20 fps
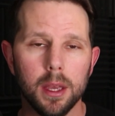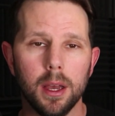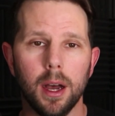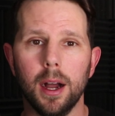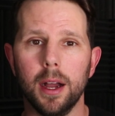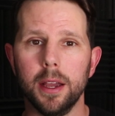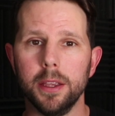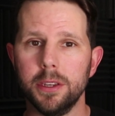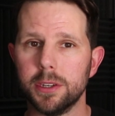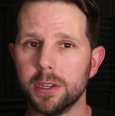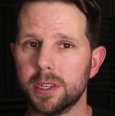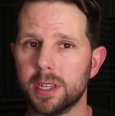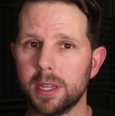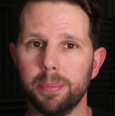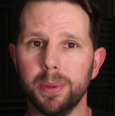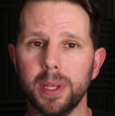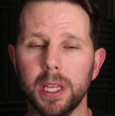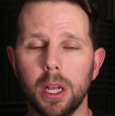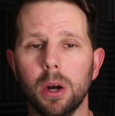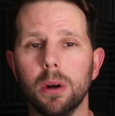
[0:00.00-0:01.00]
Uh, you just
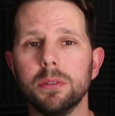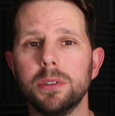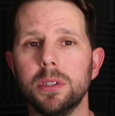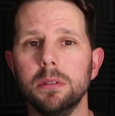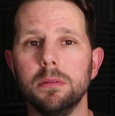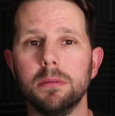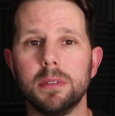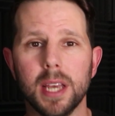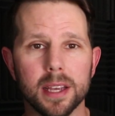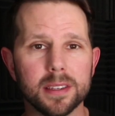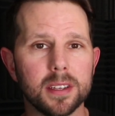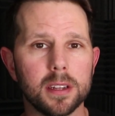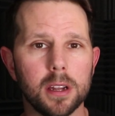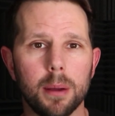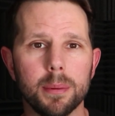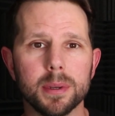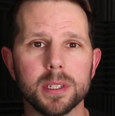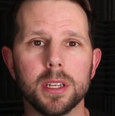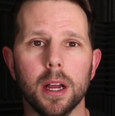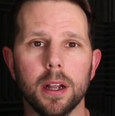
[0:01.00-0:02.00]
simply go to
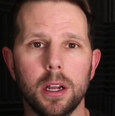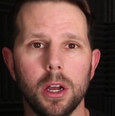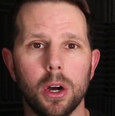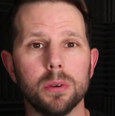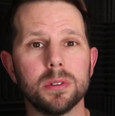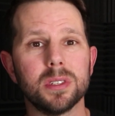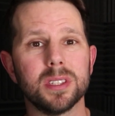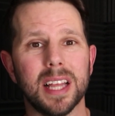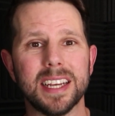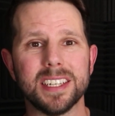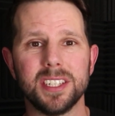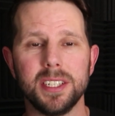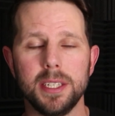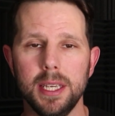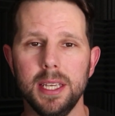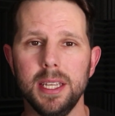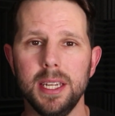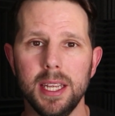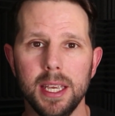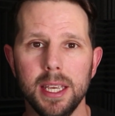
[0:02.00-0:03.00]
teslanomics.co slash
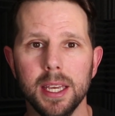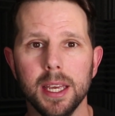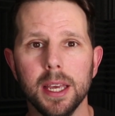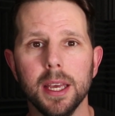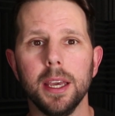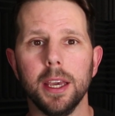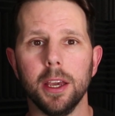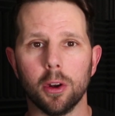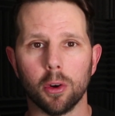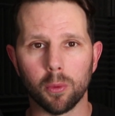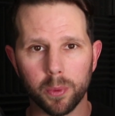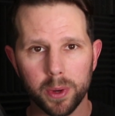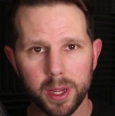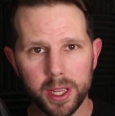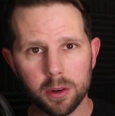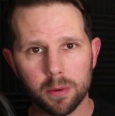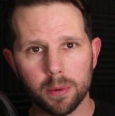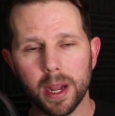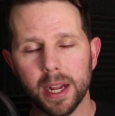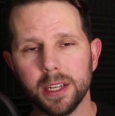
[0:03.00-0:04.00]
TD. It'll
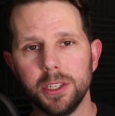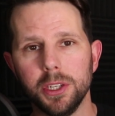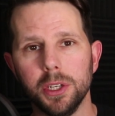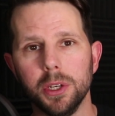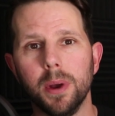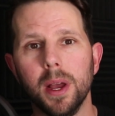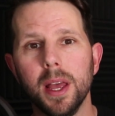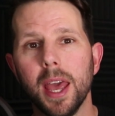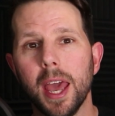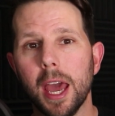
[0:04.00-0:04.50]
redirect you.